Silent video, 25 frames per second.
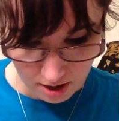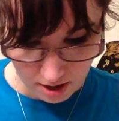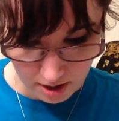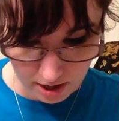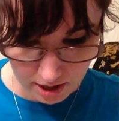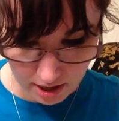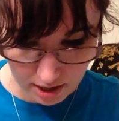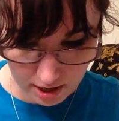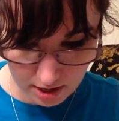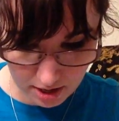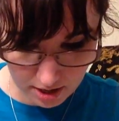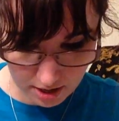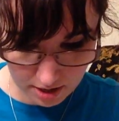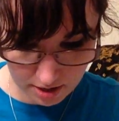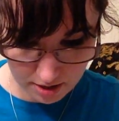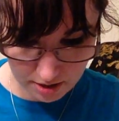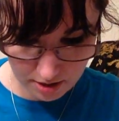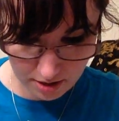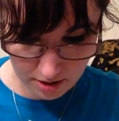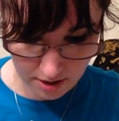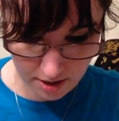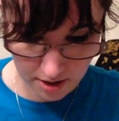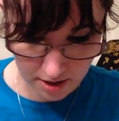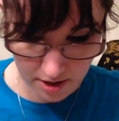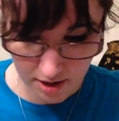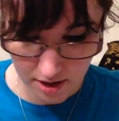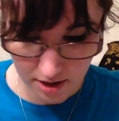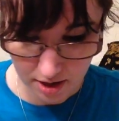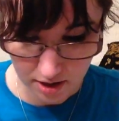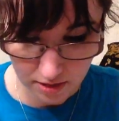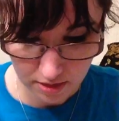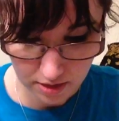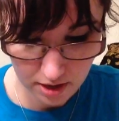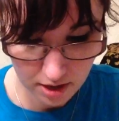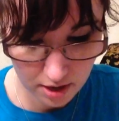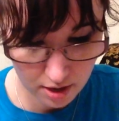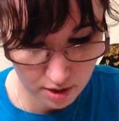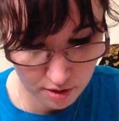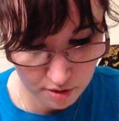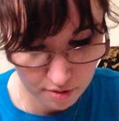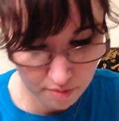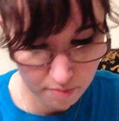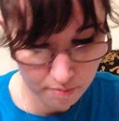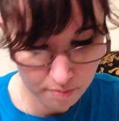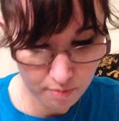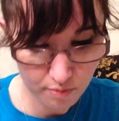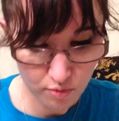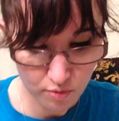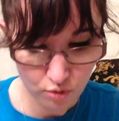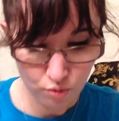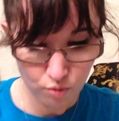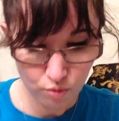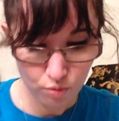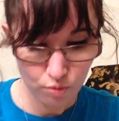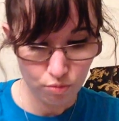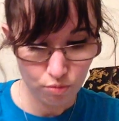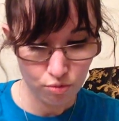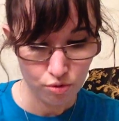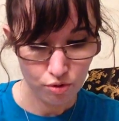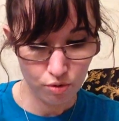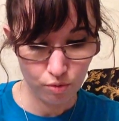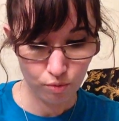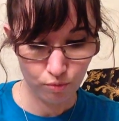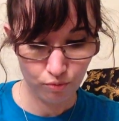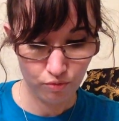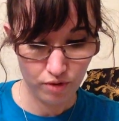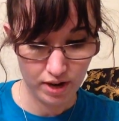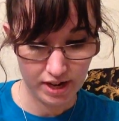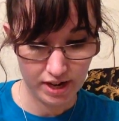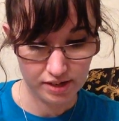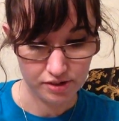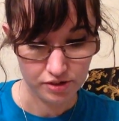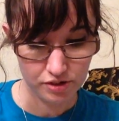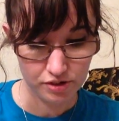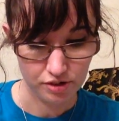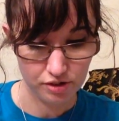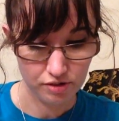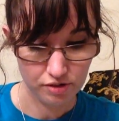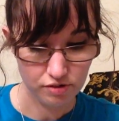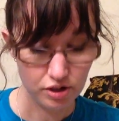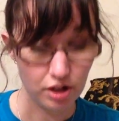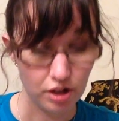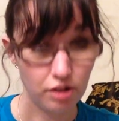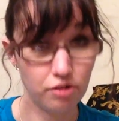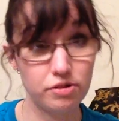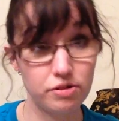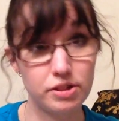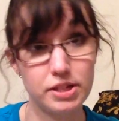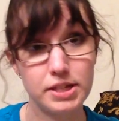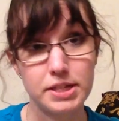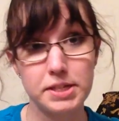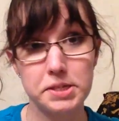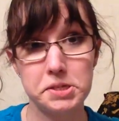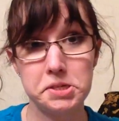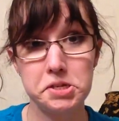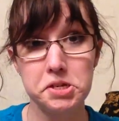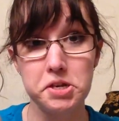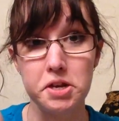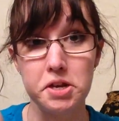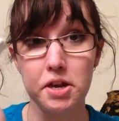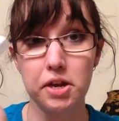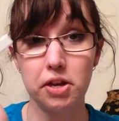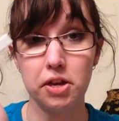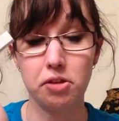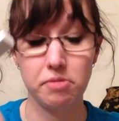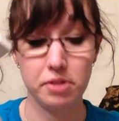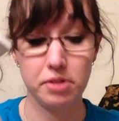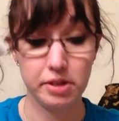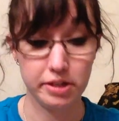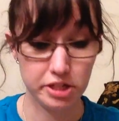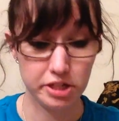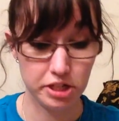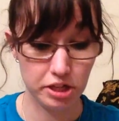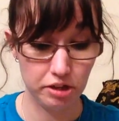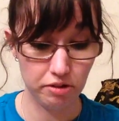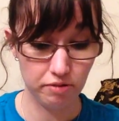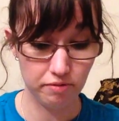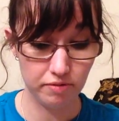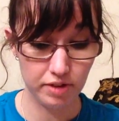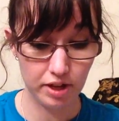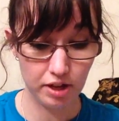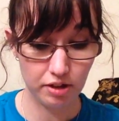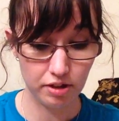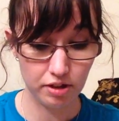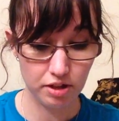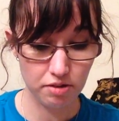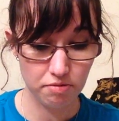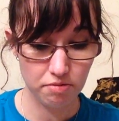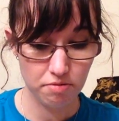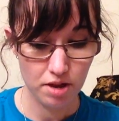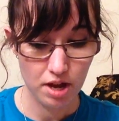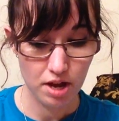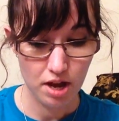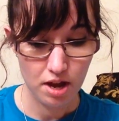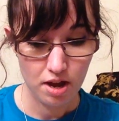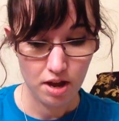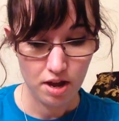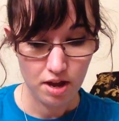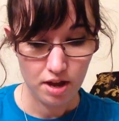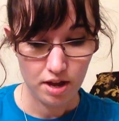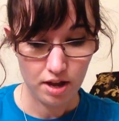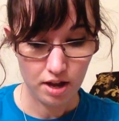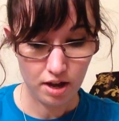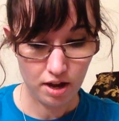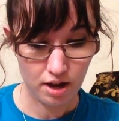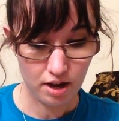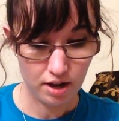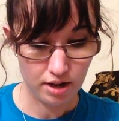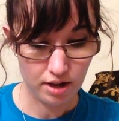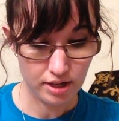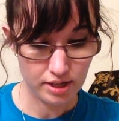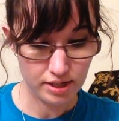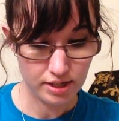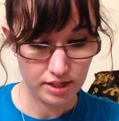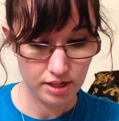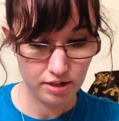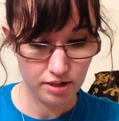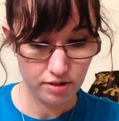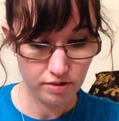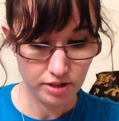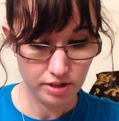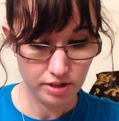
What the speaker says: And the Moo Eraser, $1.69 retail value, is here